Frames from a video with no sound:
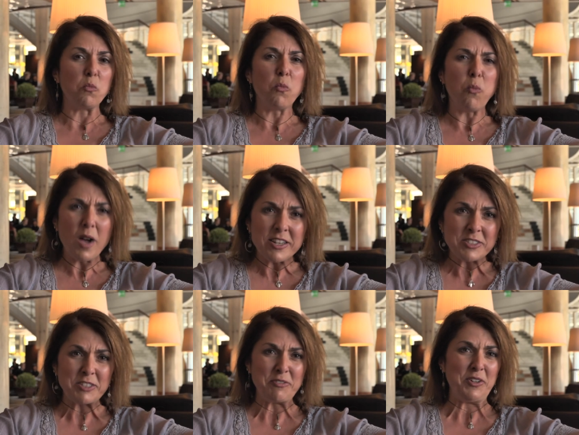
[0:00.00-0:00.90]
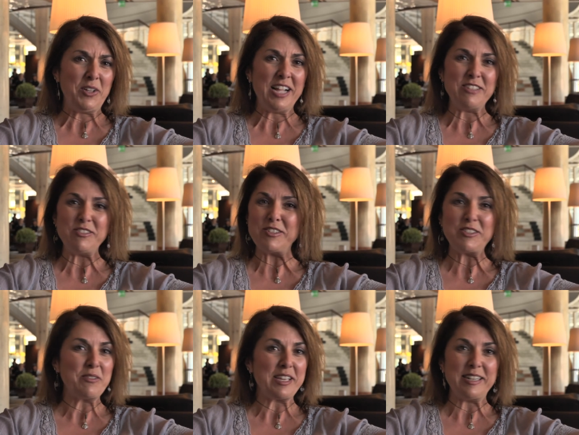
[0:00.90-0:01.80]
wonderful, and you
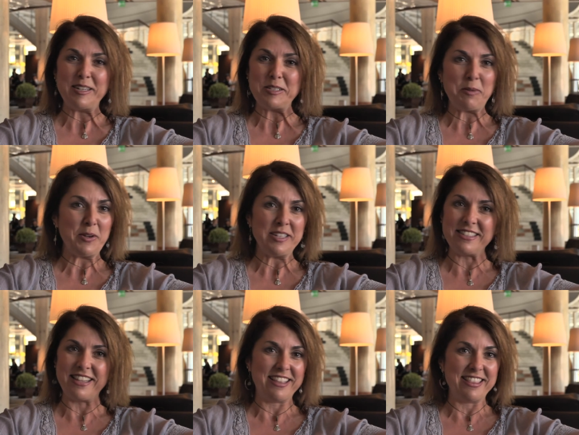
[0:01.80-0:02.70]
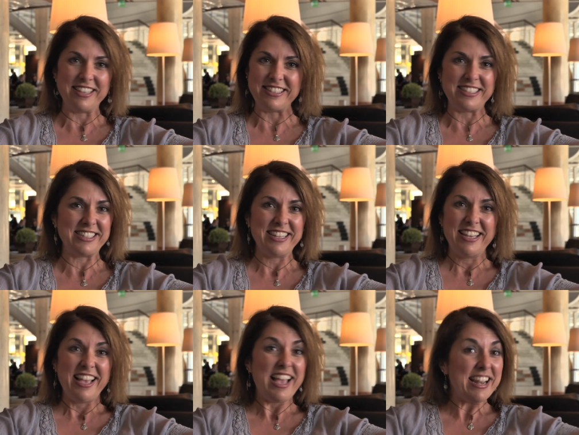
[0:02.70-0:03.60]
just don't get an experience like this
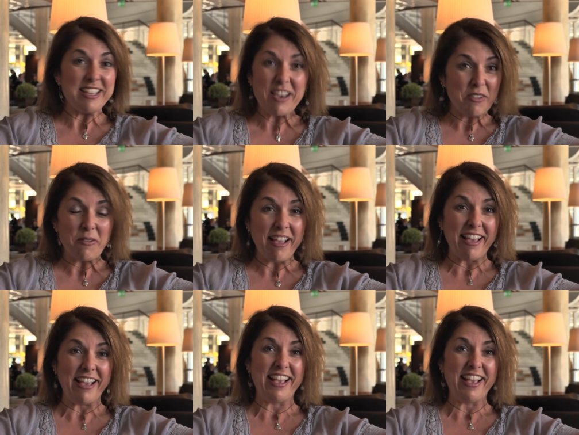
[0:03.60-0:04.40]
any other way.